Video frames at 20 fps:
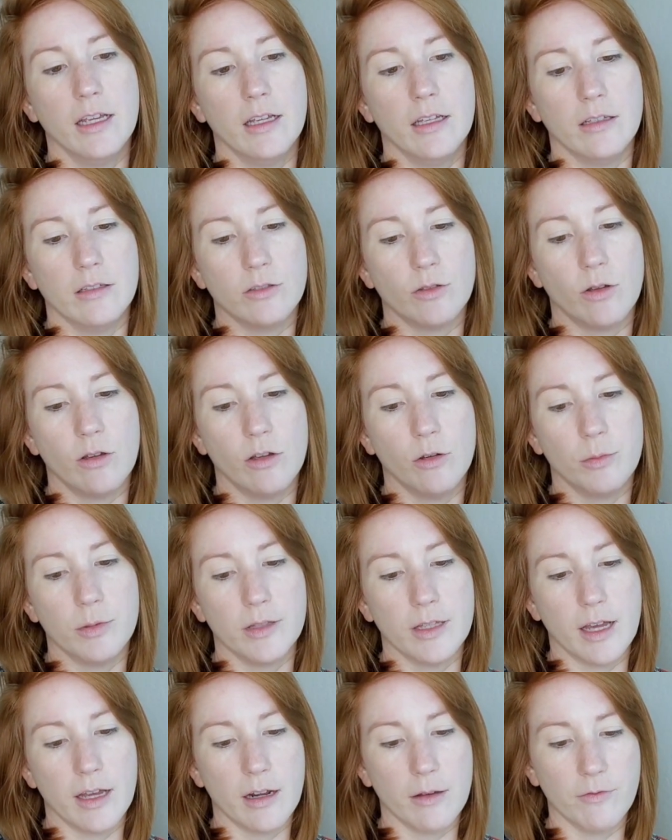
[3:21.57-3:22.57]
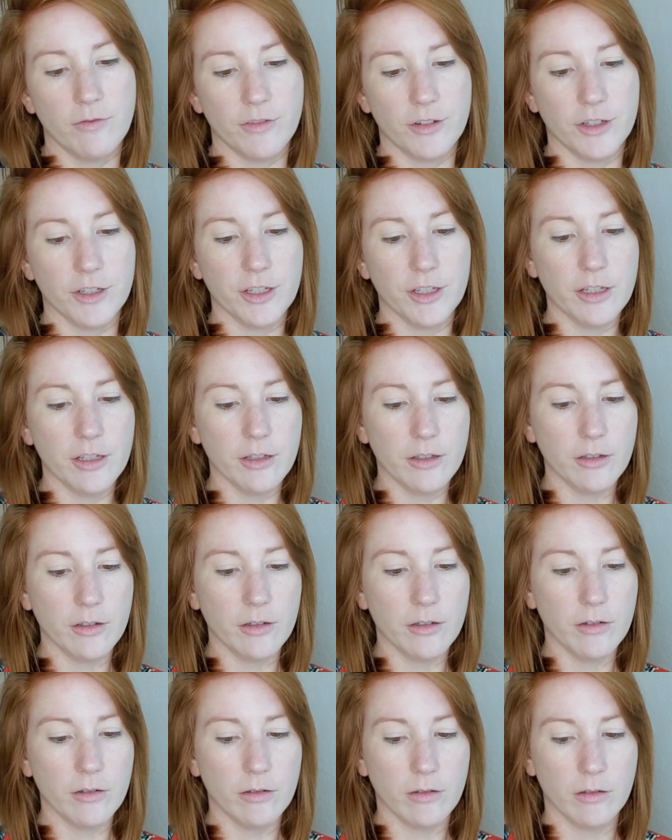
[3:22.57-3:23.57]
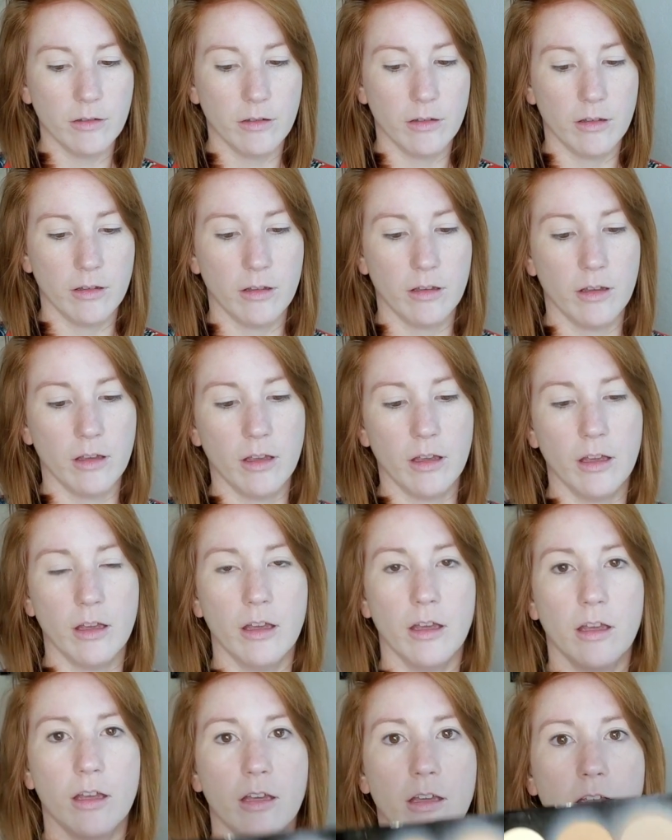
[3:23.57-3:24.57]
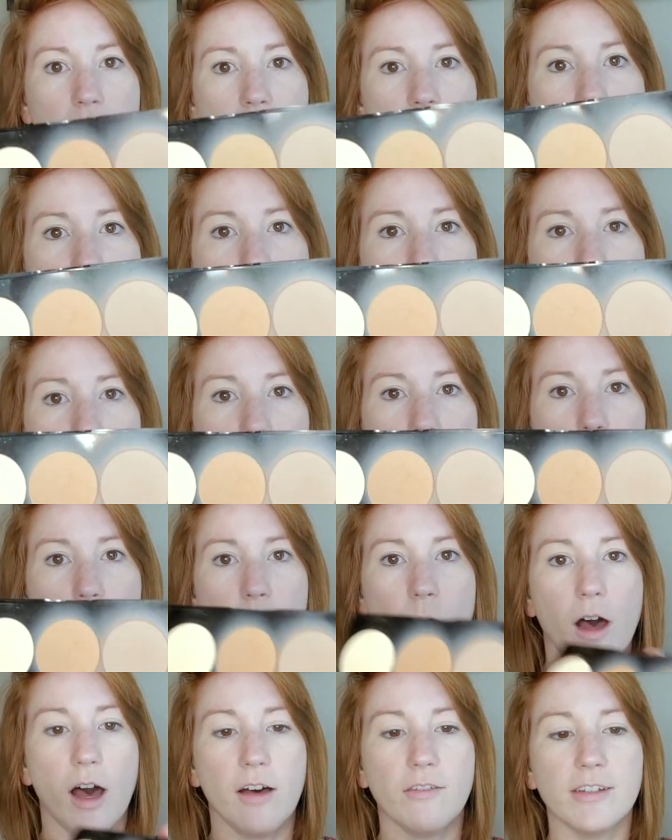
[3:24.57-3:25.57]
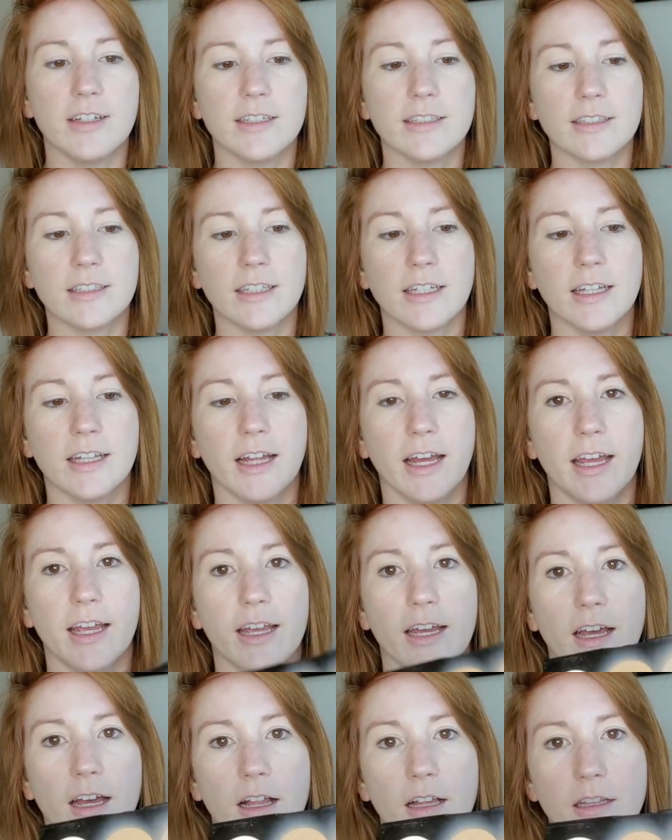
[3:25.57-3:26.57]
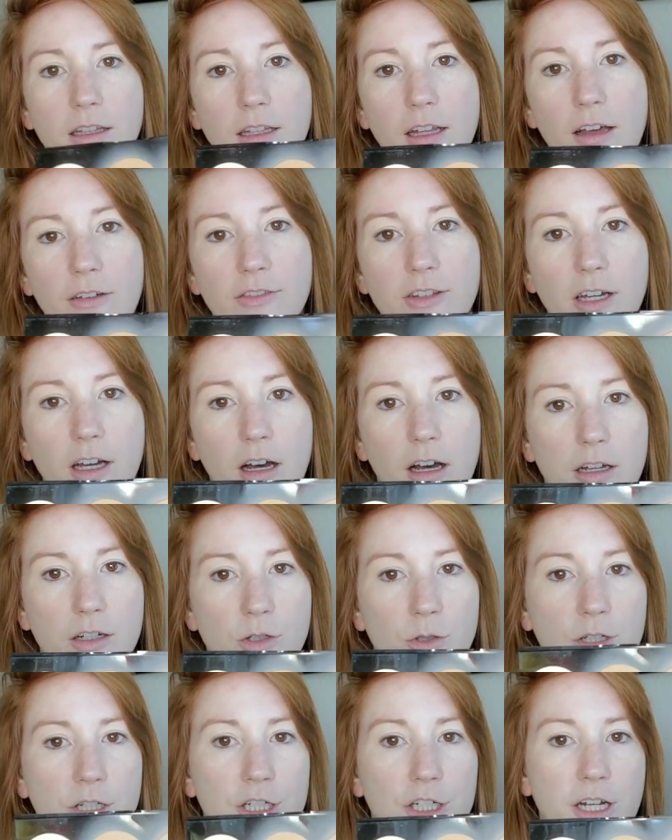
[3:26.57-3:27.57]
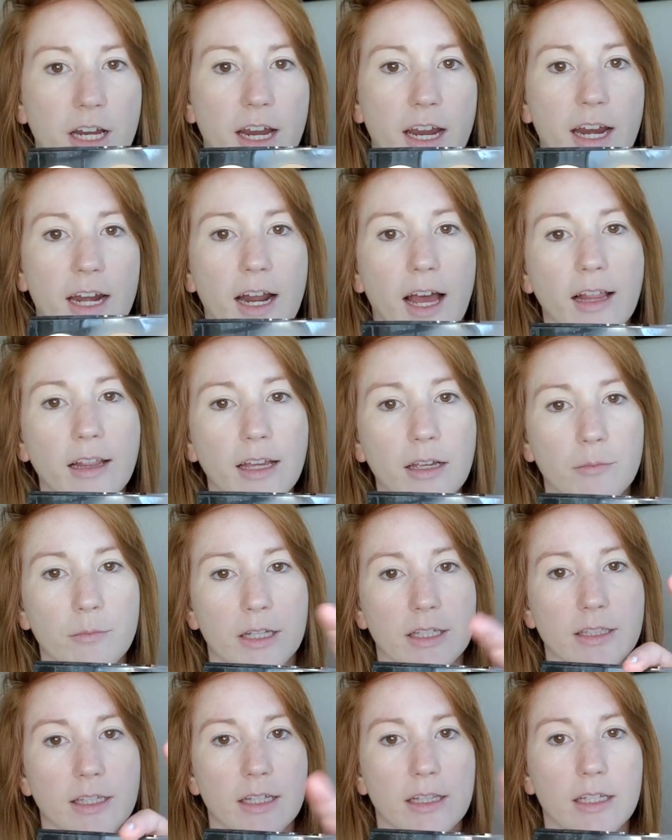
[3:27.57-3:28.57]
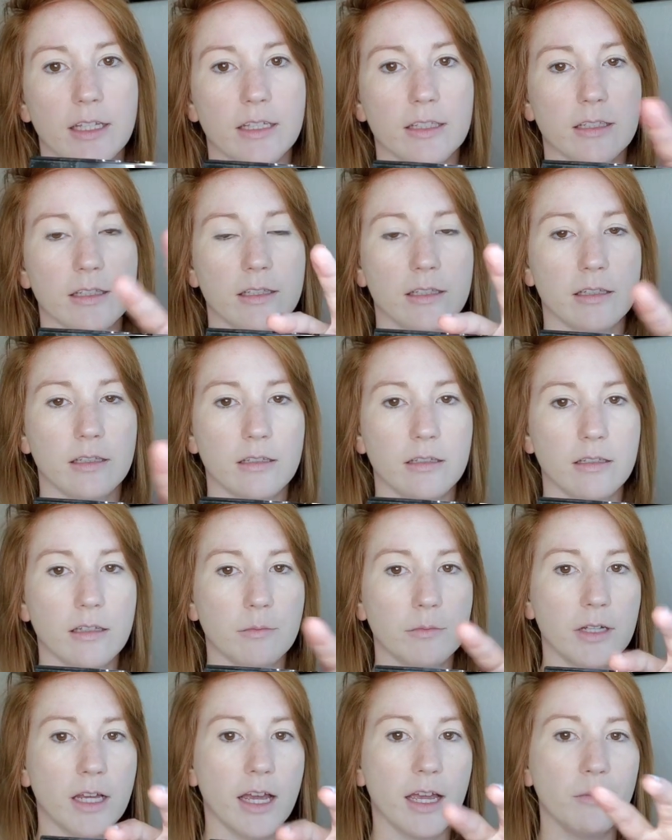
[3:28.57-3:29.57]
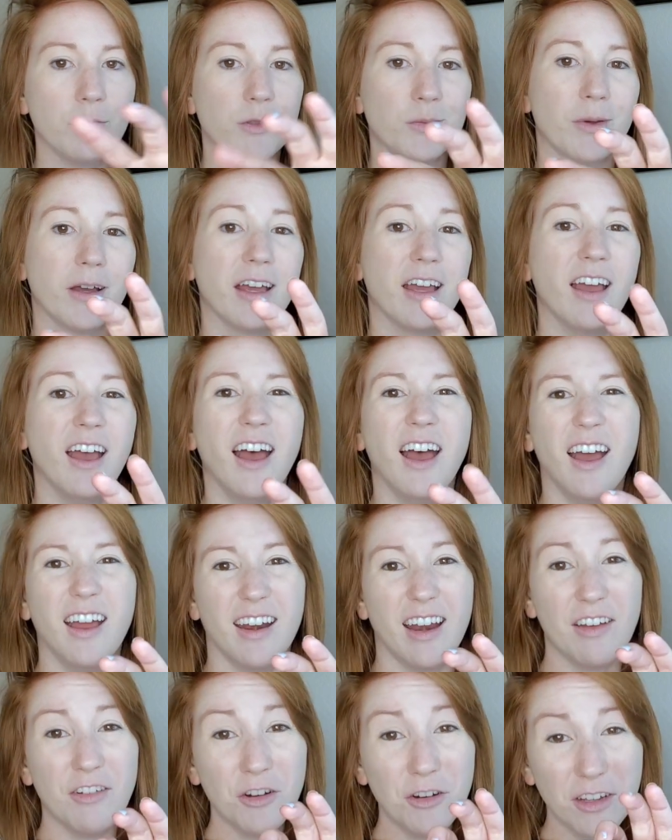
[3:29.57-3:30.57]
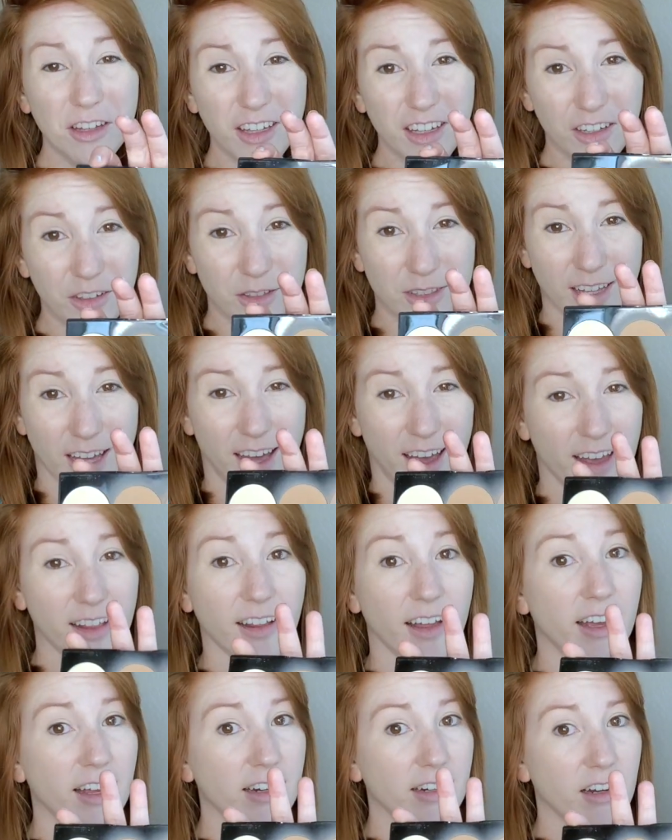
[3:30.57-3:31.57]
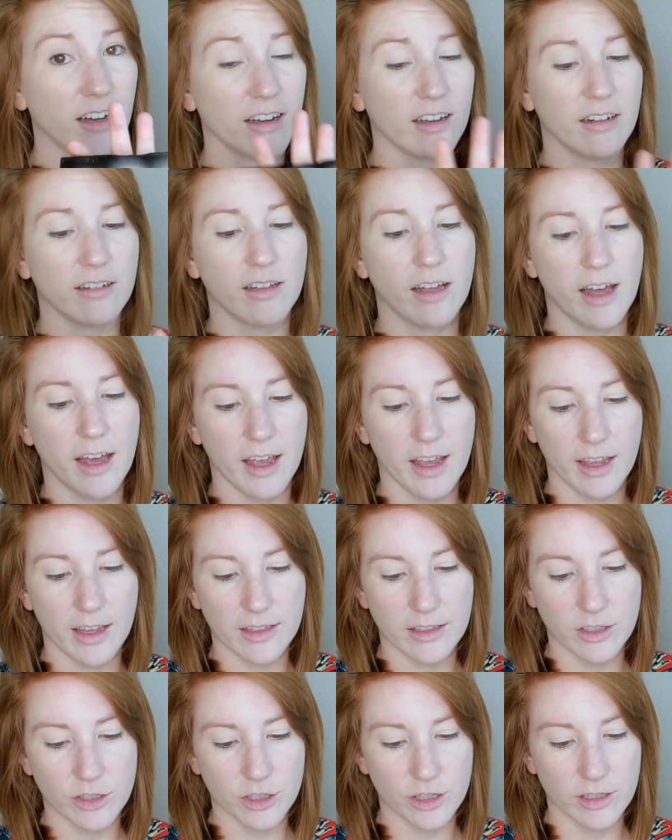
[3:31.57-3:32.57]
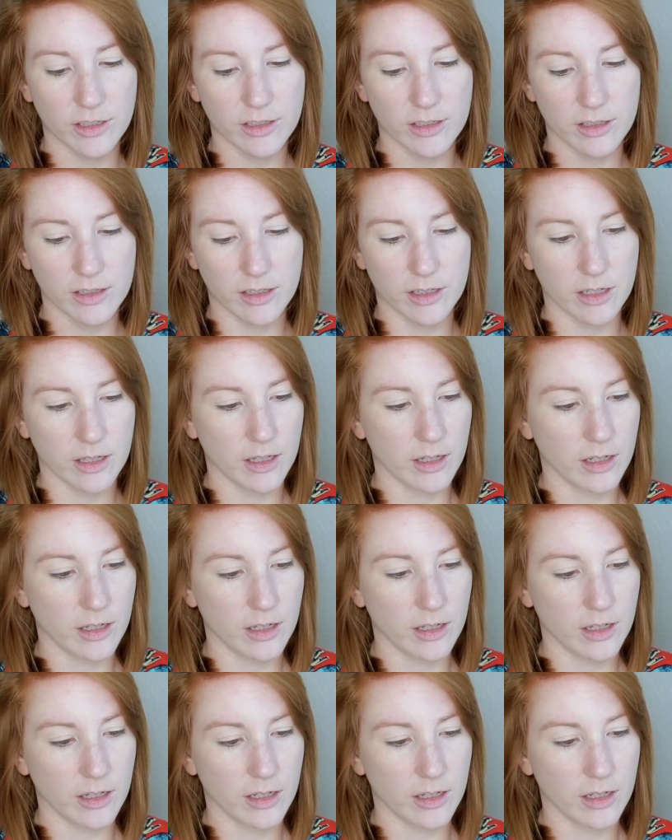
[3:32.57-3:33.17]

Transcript: So I'll open that up for you. So obviously, like, love the contour shade. I like mixing these sometimes, but never really use the highlight, not gonna lie. It's